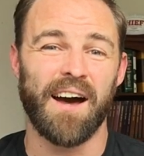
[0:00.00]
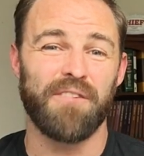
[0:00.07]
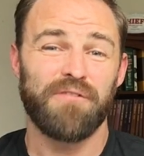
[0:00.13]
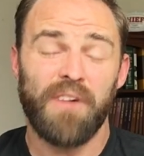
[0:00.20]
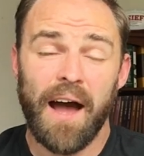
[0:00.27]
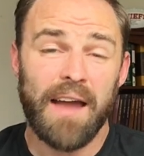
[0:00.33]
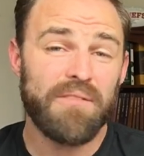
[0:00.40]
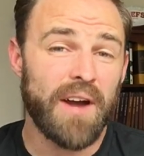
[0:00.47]

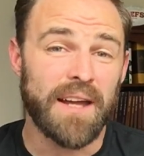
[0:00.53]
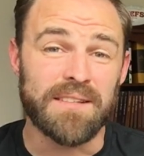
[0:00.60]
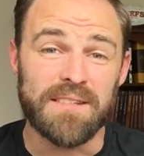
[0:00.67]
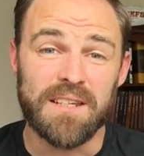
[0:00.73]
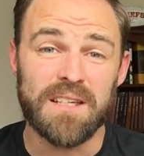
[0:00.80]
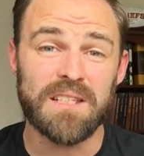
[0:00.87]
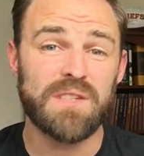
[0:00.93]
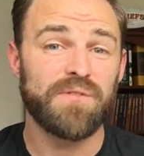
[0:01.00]

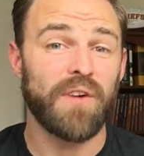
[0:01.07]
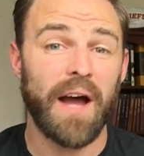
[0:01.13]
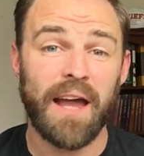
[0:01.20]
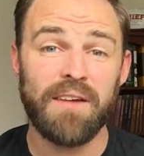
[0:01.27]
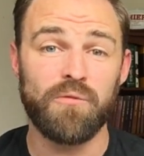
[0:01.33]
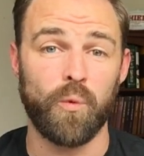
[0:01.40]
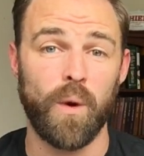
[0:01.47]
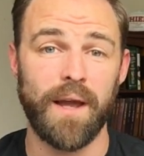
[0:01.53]
ideas,
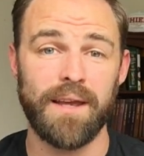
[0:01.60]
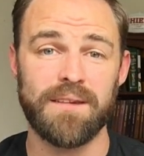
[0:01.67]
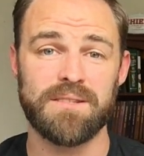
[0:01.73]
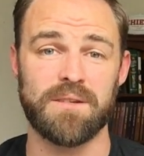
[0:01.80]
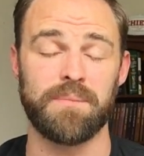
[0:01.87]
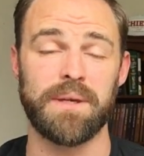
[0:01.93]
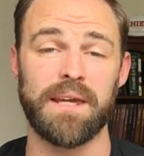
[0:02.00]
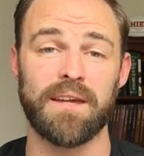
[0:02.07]
5 ways
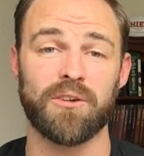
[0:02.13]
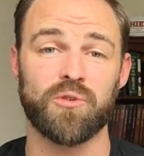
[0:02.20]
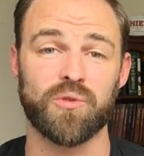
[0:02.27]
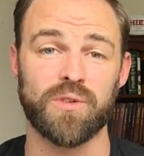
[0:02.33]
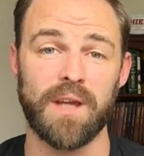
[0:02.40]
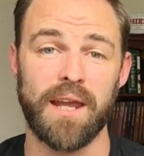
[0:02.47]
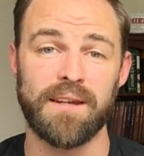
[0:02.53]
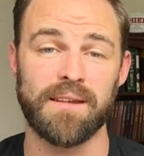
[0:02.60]
to begin
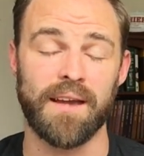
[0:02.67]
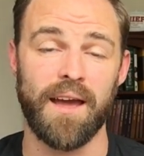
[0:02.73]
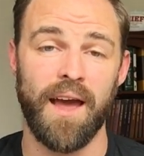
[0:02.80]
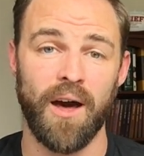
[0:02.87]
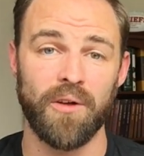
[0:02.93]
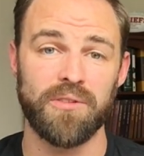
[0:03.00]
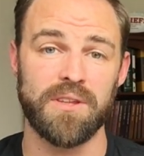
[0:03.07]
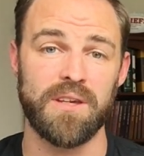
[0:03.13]
creating a
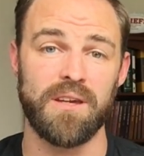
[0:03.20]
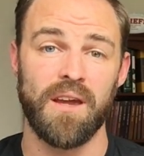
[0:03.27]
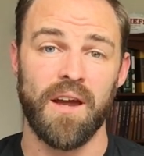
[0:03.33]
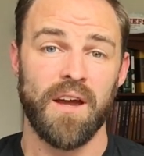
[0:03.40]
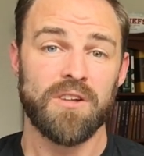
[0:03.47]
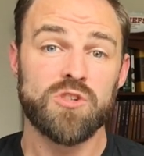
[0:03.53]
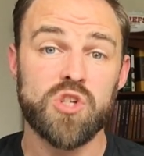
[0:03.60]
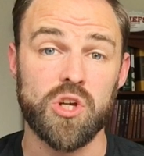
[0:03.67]
healthy
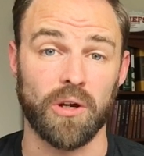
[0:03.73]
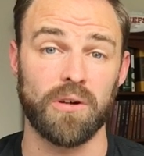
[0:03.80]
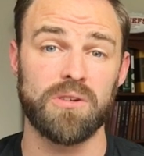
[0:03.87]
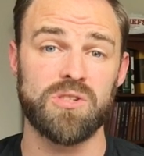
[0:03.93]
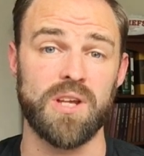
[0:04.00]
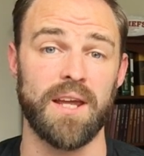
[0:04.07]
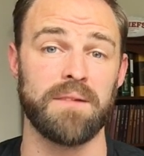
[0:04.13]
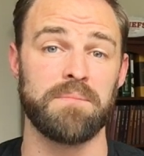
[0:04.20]

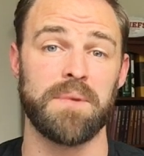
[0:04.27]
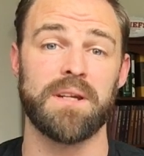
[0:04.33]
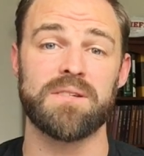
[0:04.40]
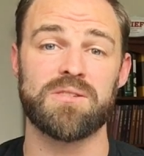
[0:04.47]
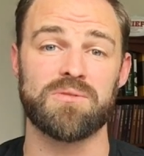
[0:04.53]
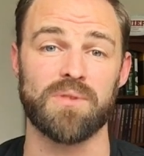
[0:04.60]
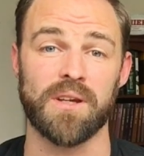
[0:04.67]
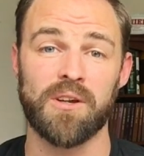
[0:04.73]
church and
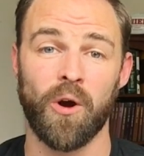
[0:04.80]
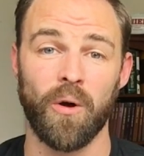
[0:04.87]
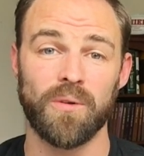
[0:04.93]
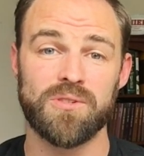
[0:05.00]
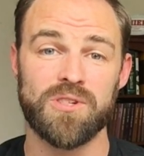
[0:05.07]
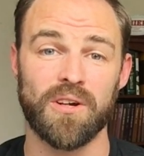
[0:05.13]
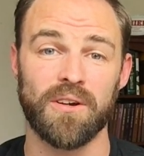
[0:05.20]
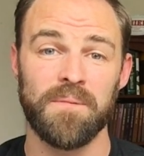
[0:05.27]
ministry
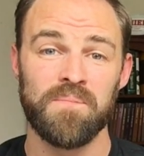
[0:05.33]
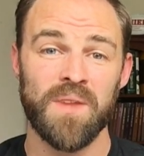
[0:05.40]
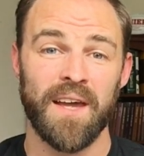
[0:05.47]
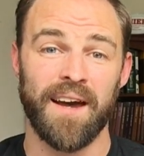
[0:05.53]
culture.